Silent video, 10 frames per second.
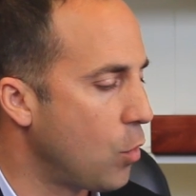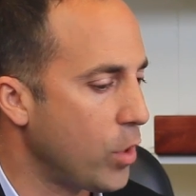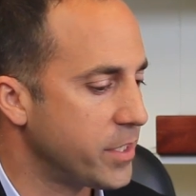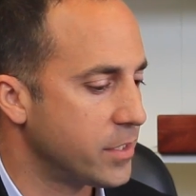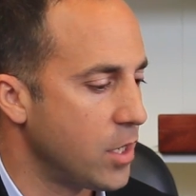
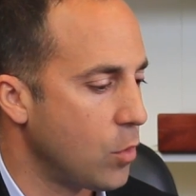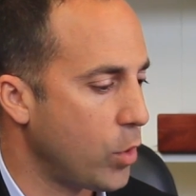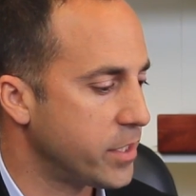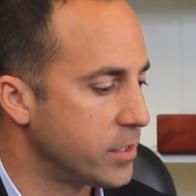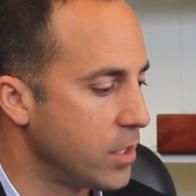What's
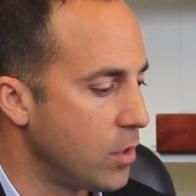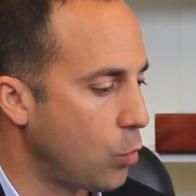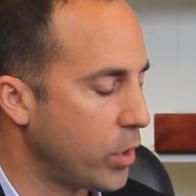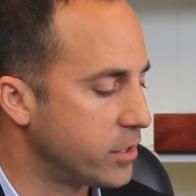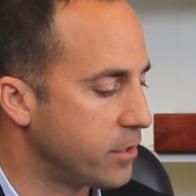
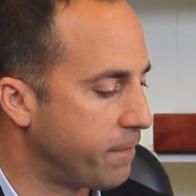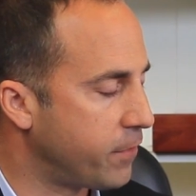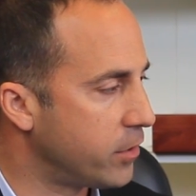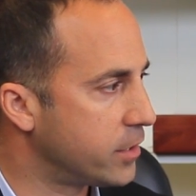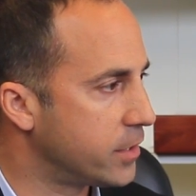the
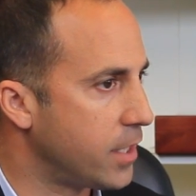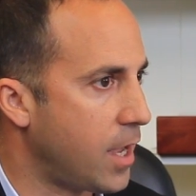first?